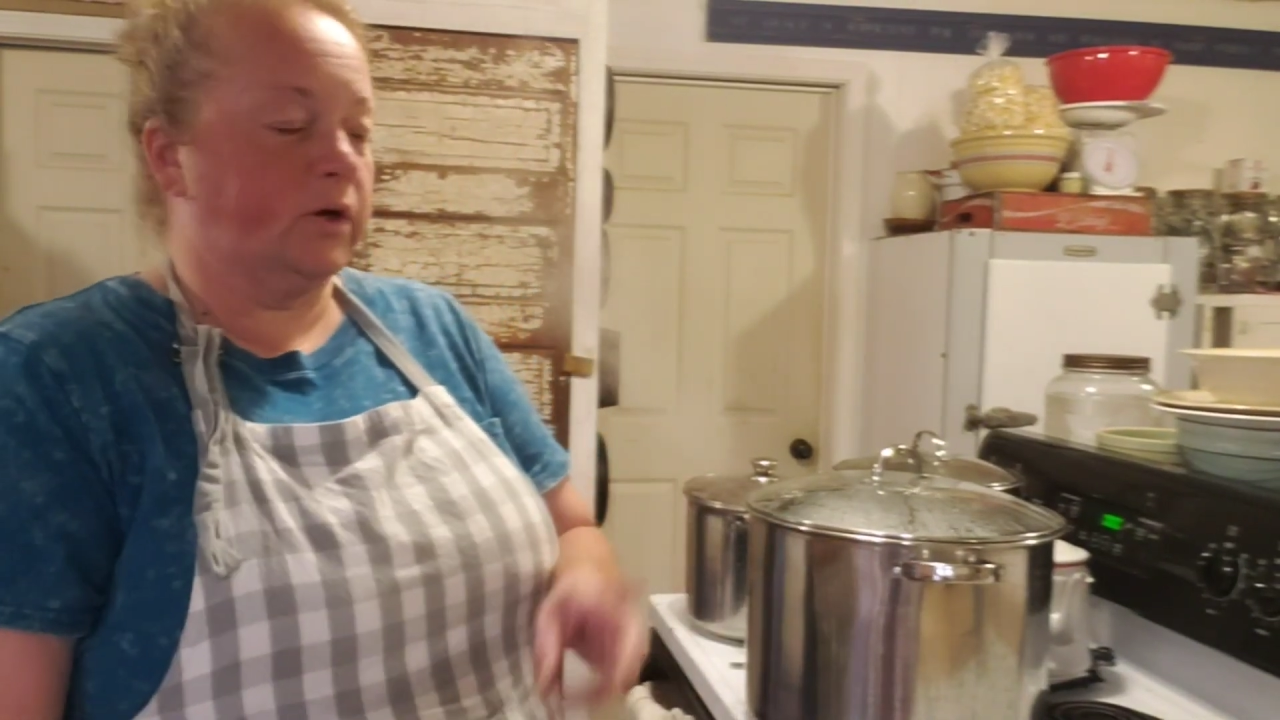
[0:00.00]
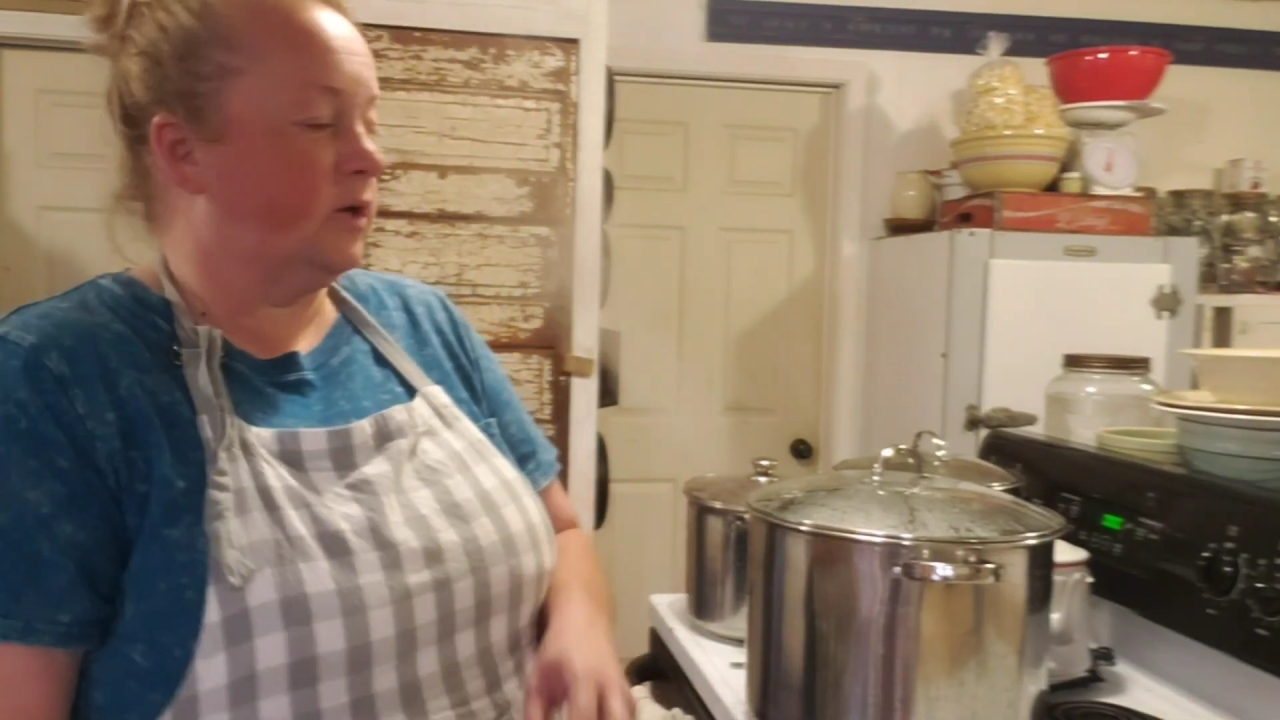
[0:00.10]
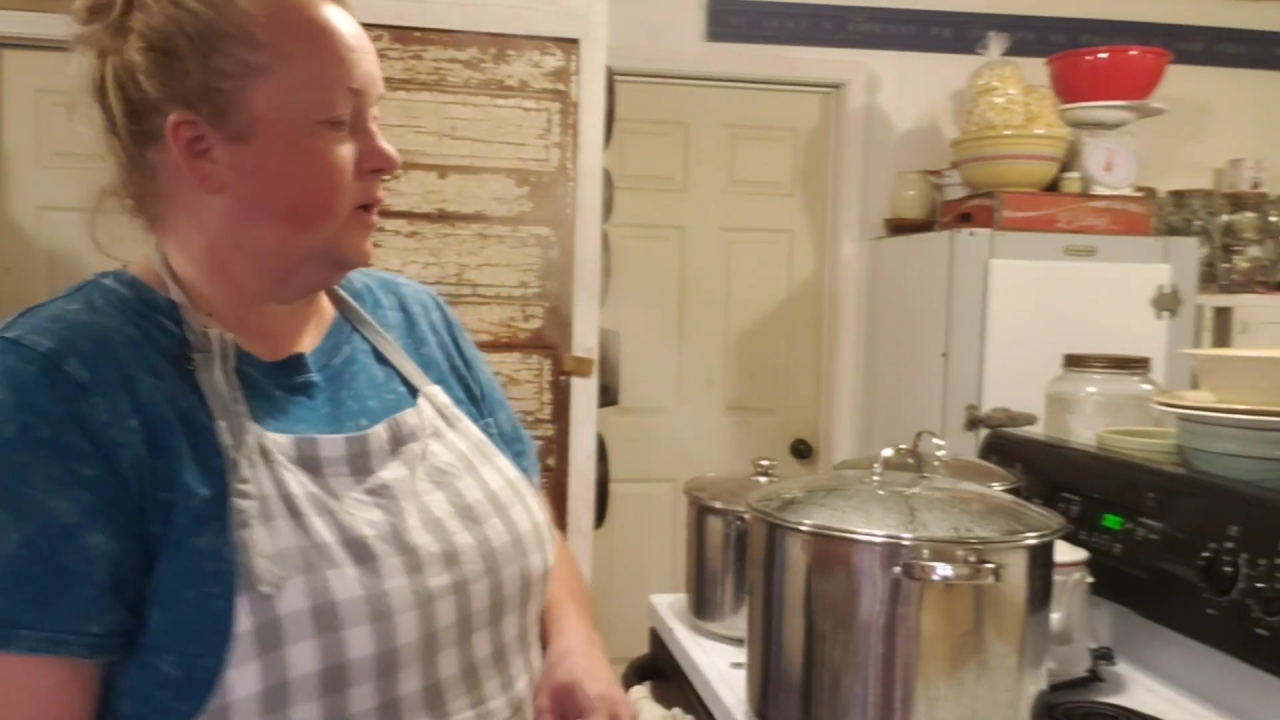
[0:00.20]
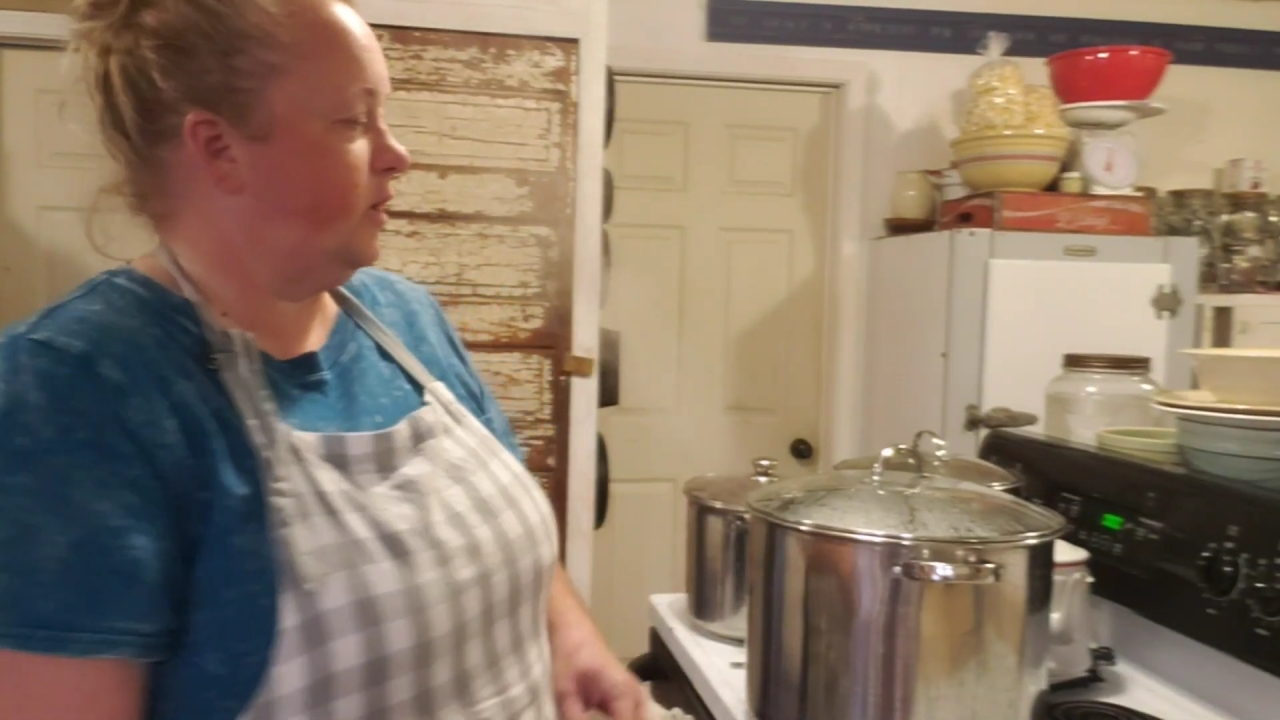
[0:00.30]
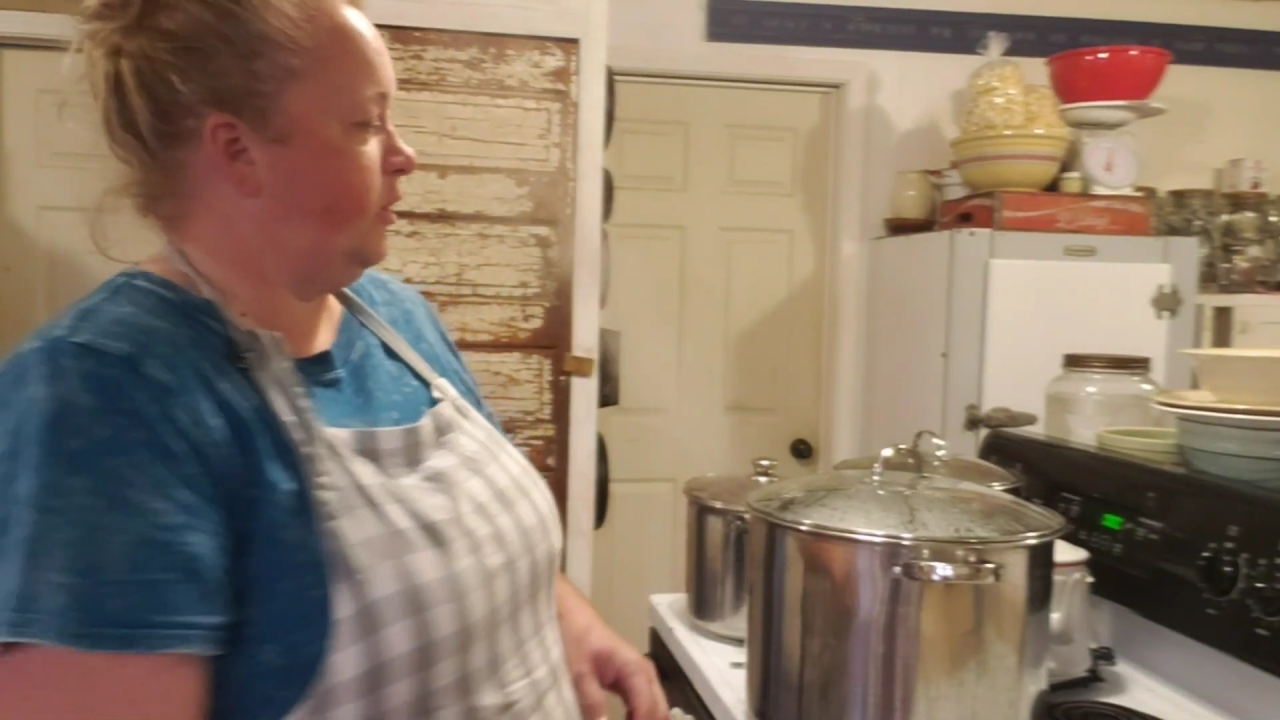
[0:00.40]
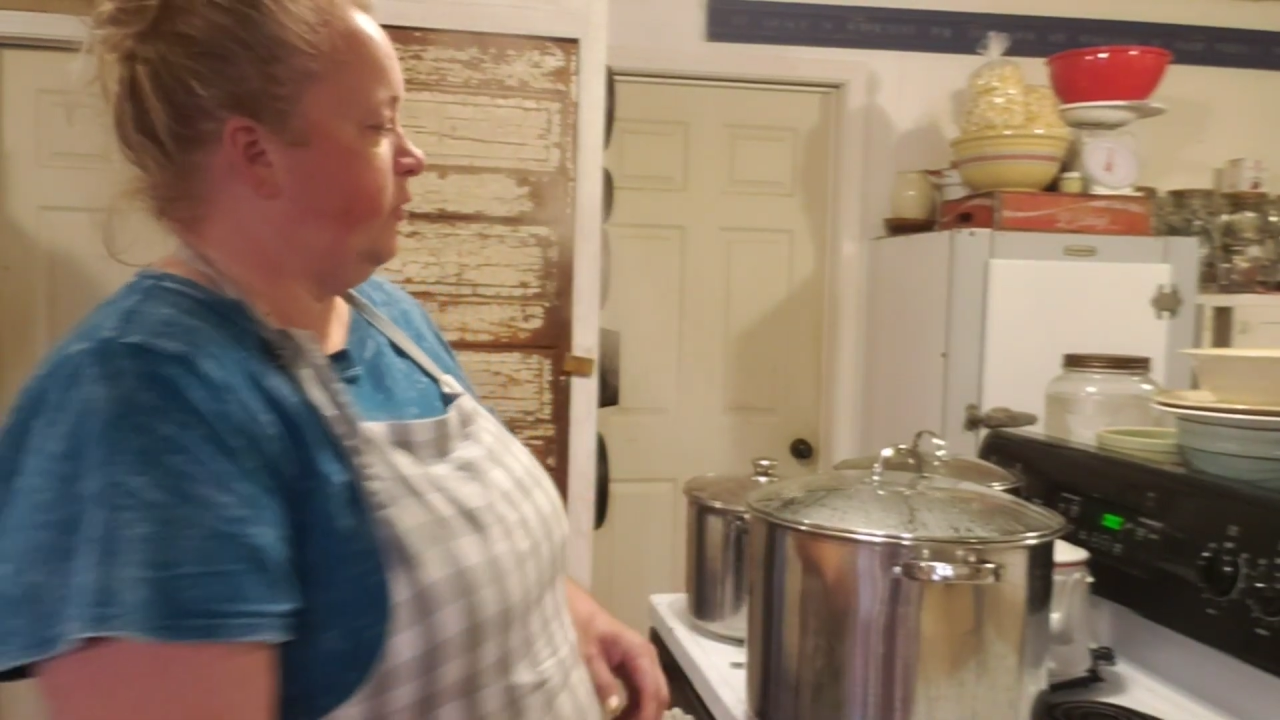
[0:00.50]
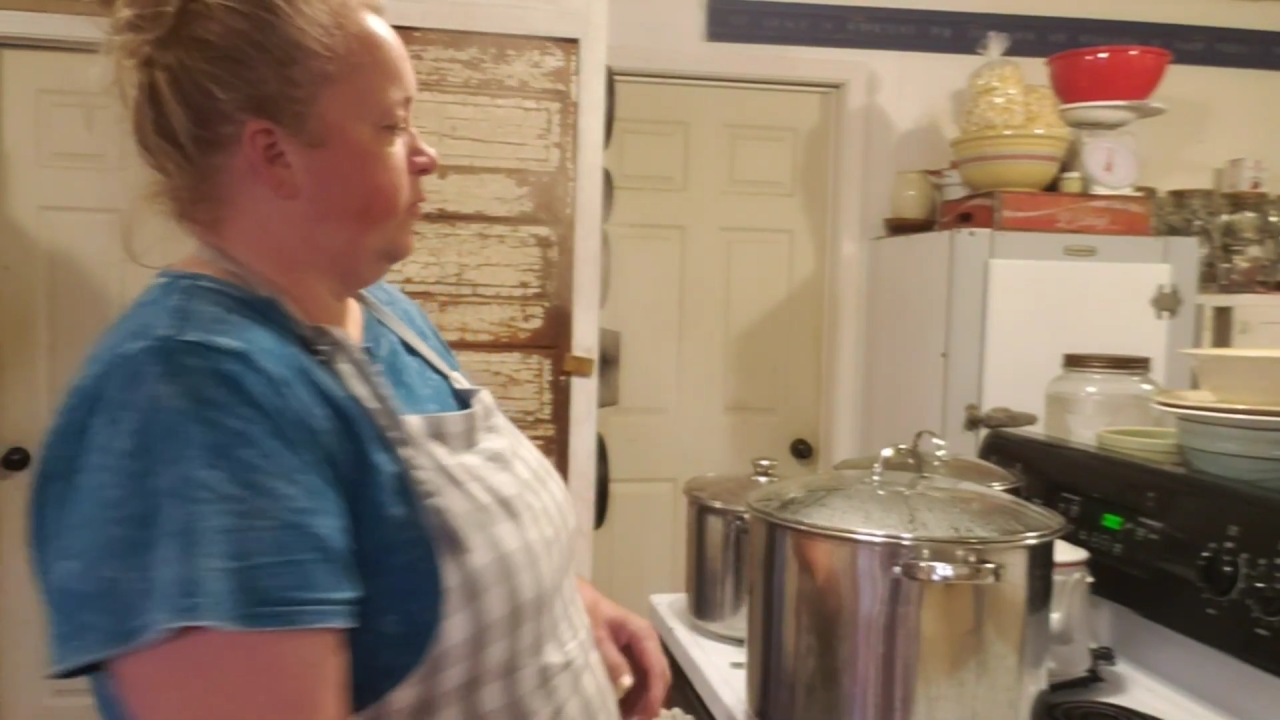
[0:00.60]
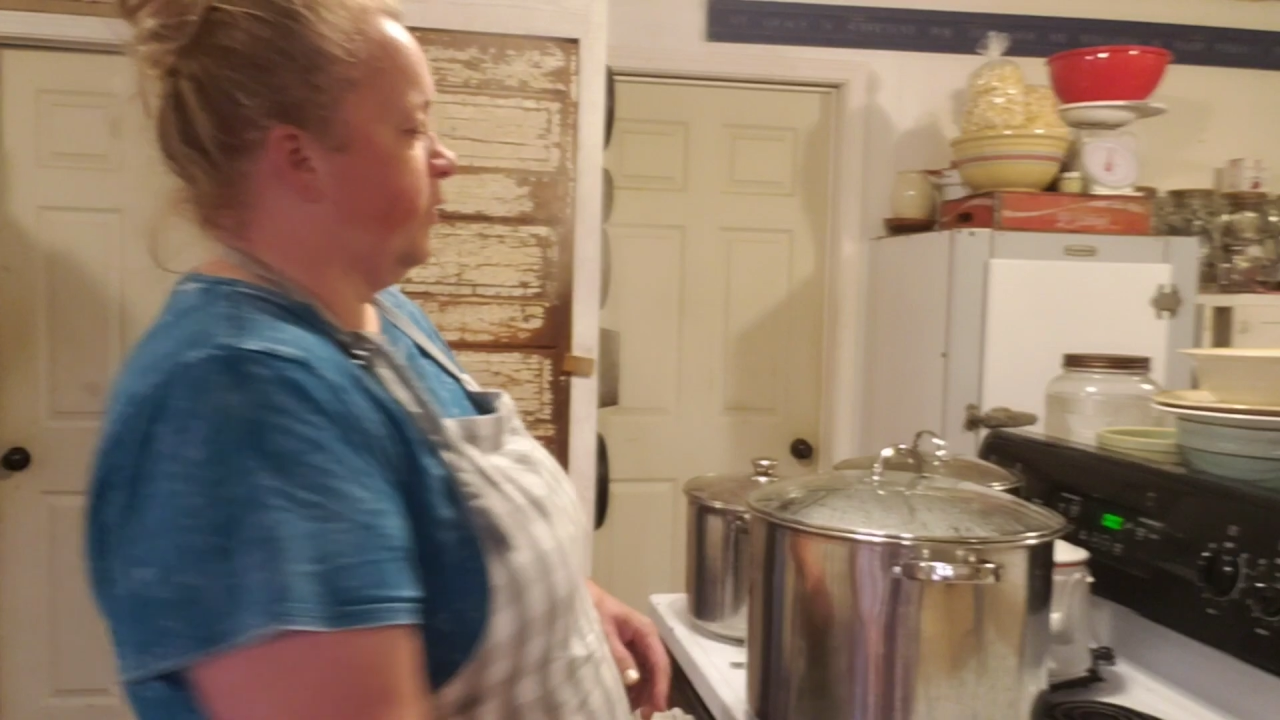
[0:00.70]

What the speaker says: going to do.